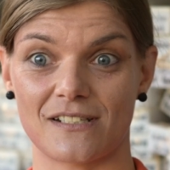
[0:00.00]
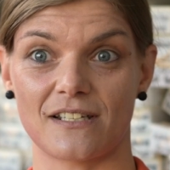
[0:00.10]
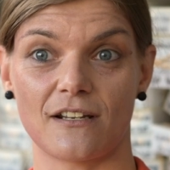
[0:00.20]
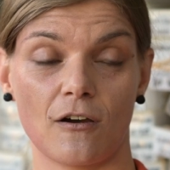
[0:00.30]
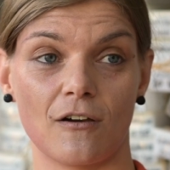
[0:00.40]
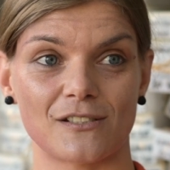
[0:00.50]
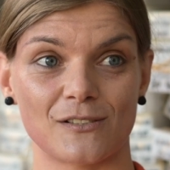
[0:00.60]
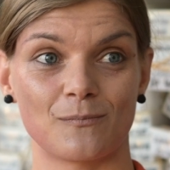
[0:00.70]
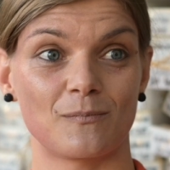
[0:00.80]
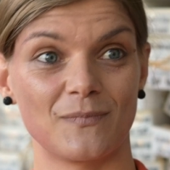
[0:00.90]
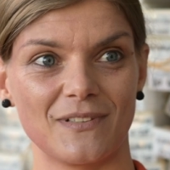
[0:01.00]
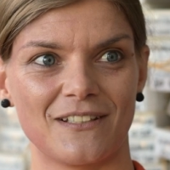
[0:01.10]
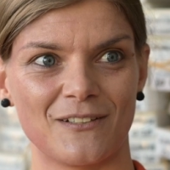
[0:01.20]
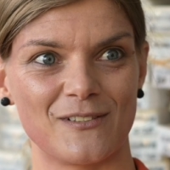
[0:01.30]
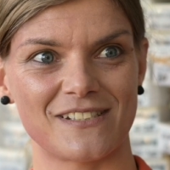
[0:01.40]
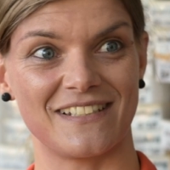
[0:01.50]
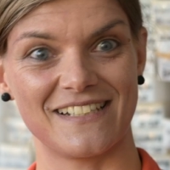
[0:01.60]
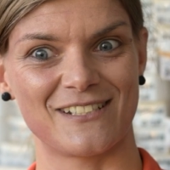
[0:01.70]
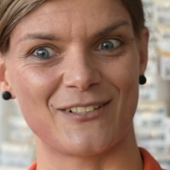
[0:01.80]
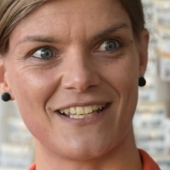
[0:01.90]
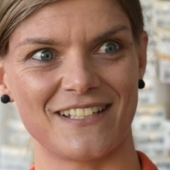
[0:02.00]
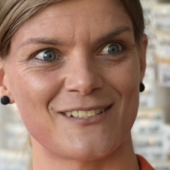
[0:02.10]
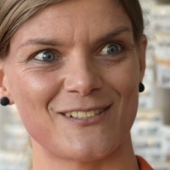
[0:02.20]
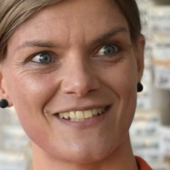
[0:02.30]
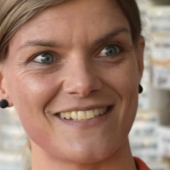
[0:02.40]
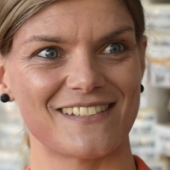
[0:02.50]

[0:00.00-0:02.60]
I said, oh, so, you know, is it easy to get into this